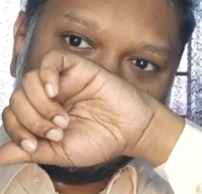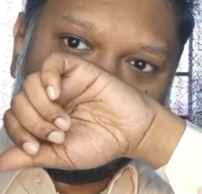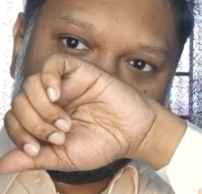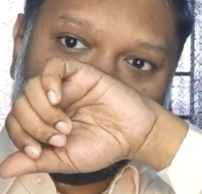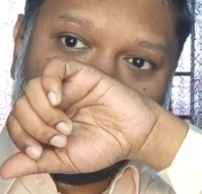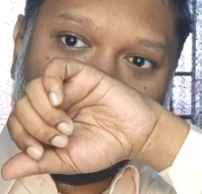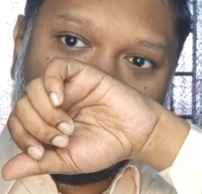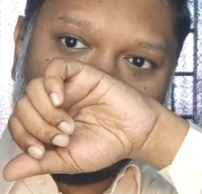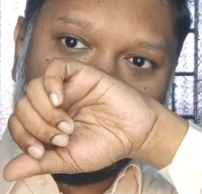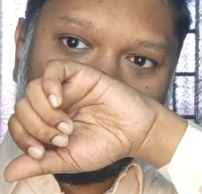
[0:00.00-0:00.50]

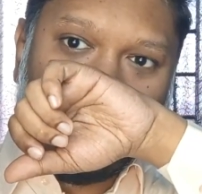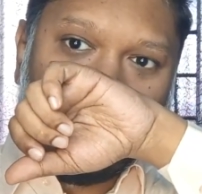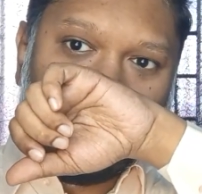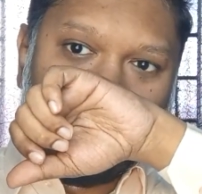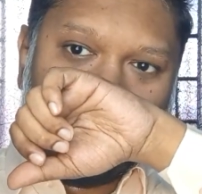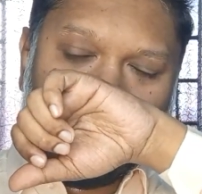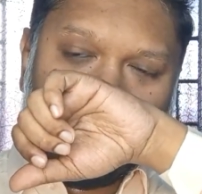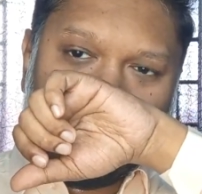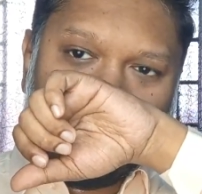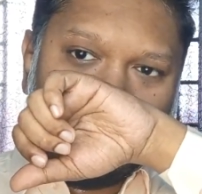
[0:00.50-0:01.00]
So yeah,
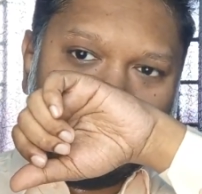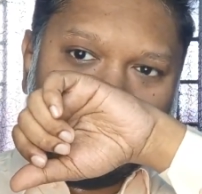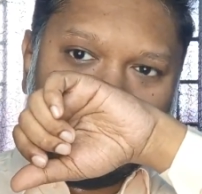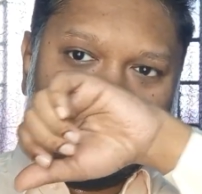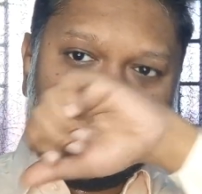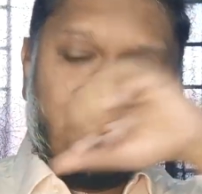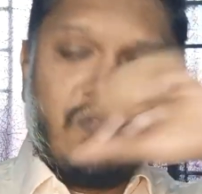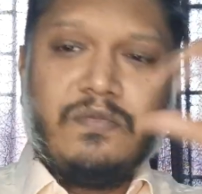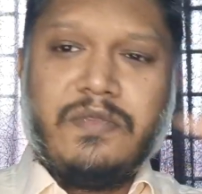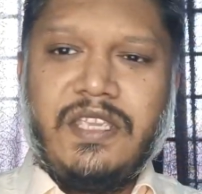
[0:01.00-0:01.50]

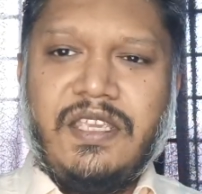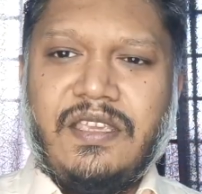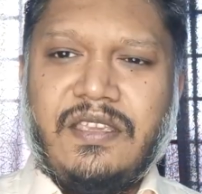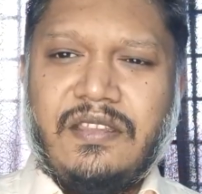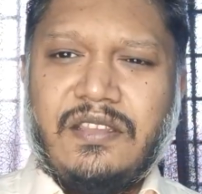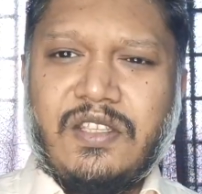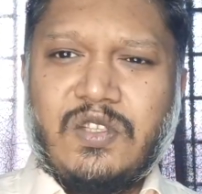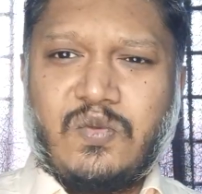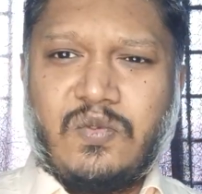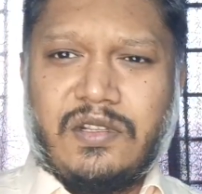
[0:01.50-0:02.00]
to
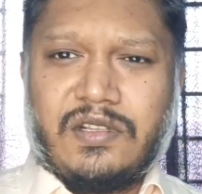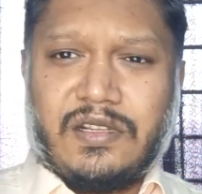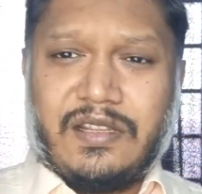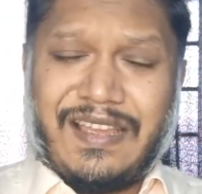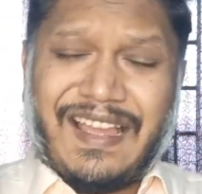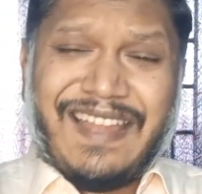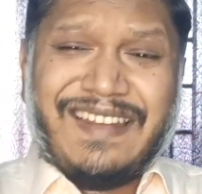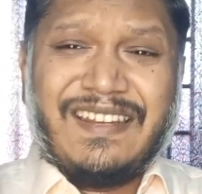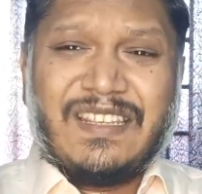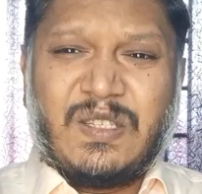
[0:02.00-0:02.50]
me, this
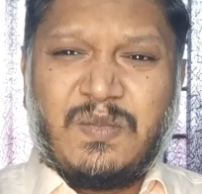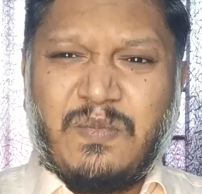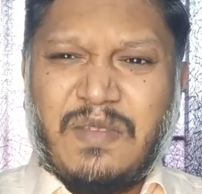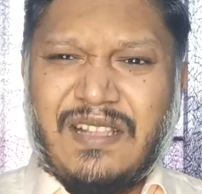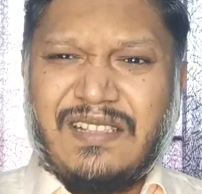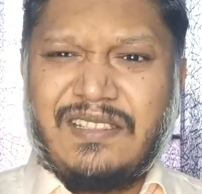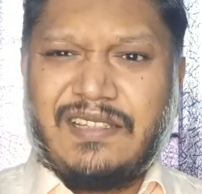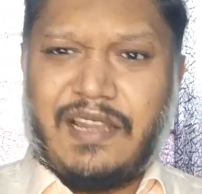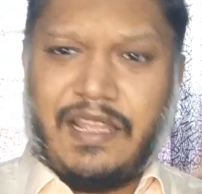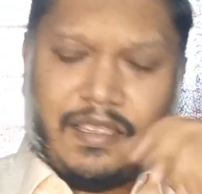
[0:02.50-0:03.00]
one kind of
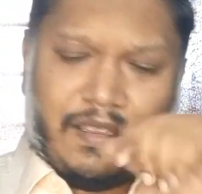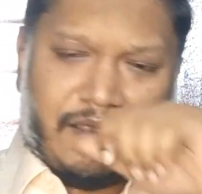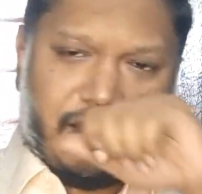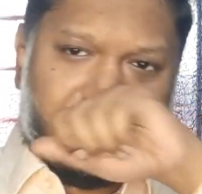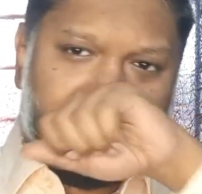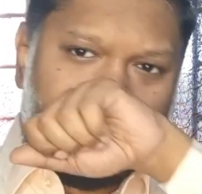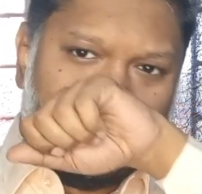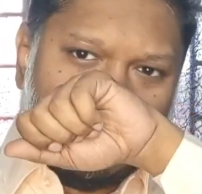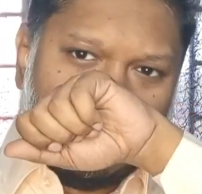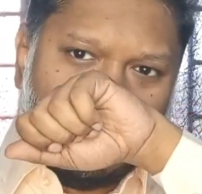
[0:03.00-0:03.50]
smells
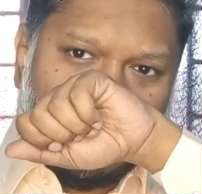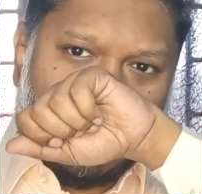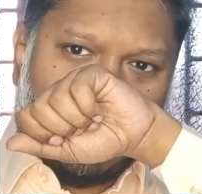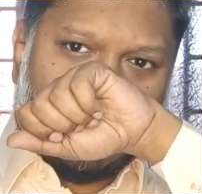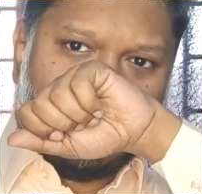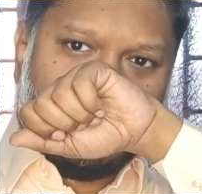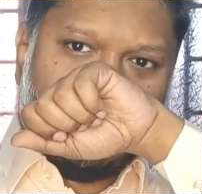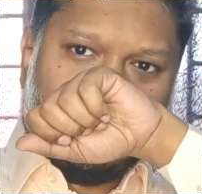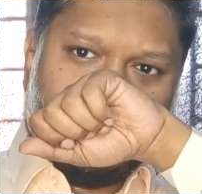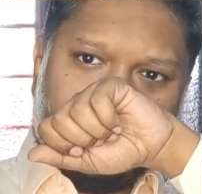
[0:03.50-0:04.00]
like
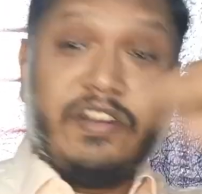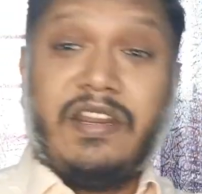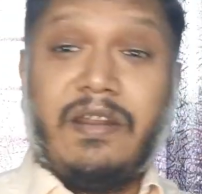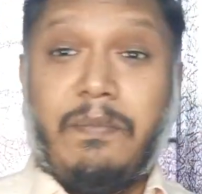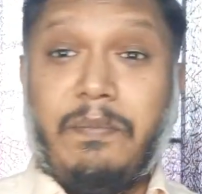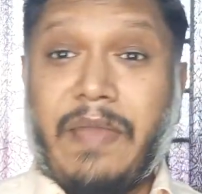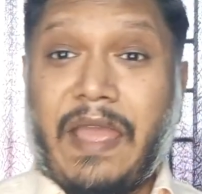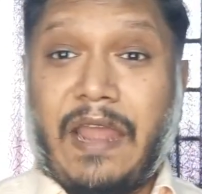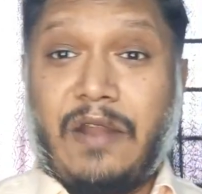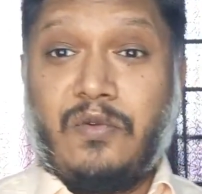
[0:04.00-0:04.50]
that, not in
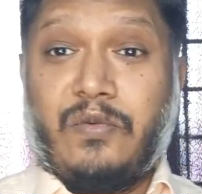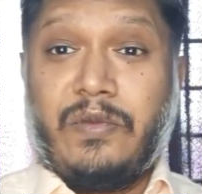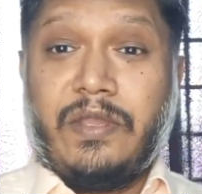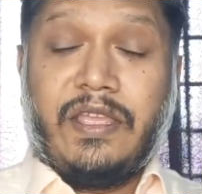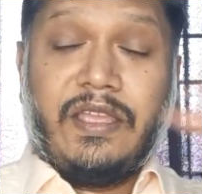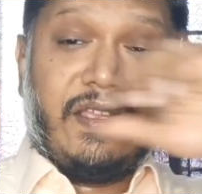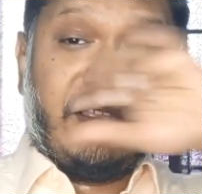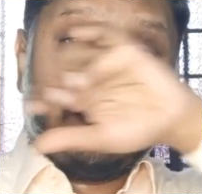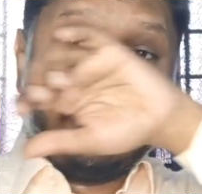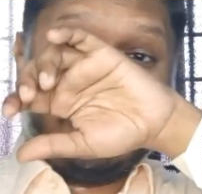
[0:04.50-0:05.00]
a bad way.